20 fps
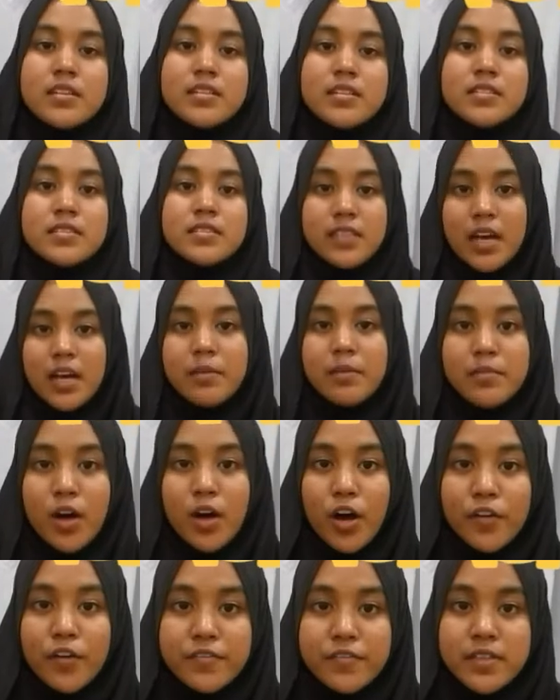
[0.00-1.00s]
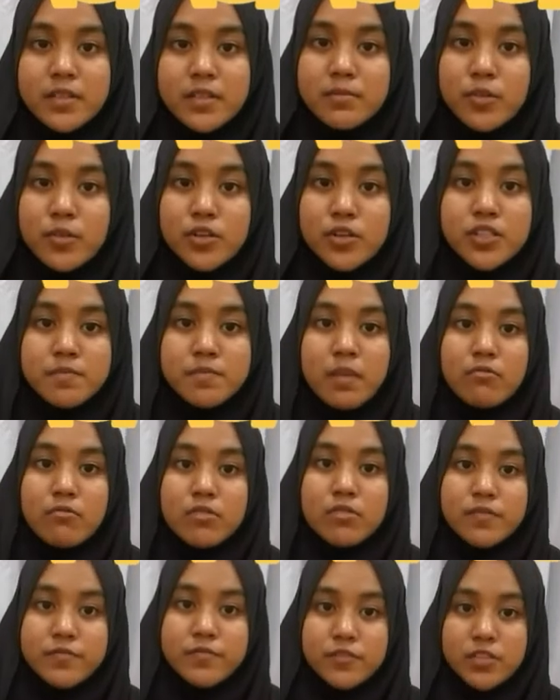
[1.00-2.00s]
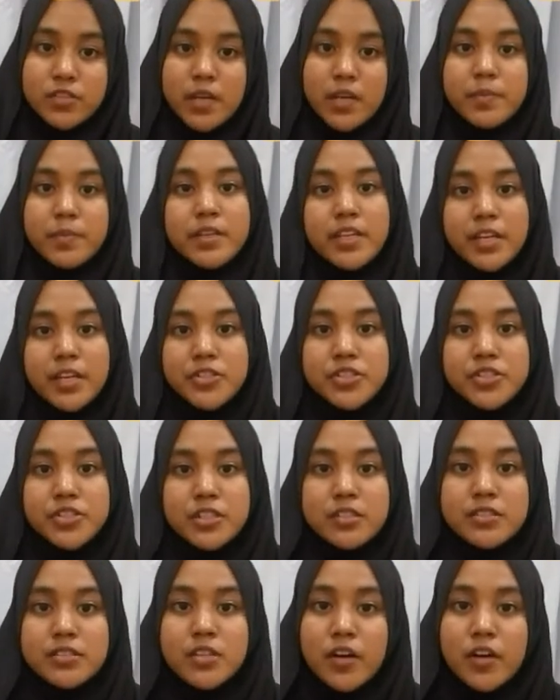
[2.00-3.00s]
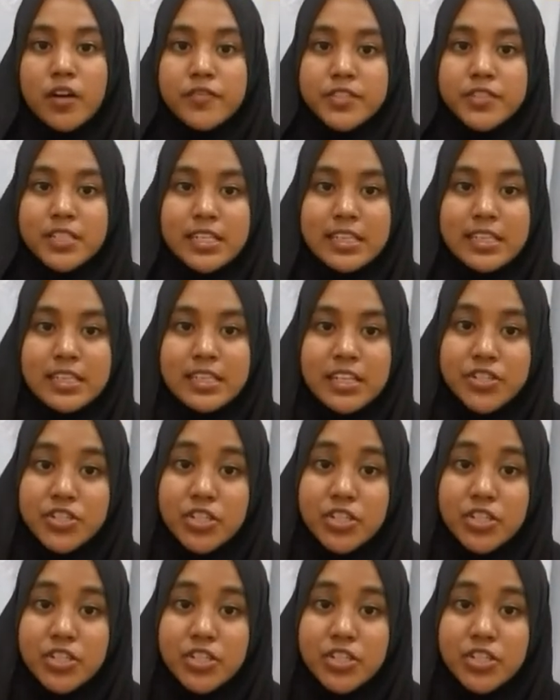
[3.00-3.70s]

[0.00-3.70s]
Some of the most powerful applications of genetic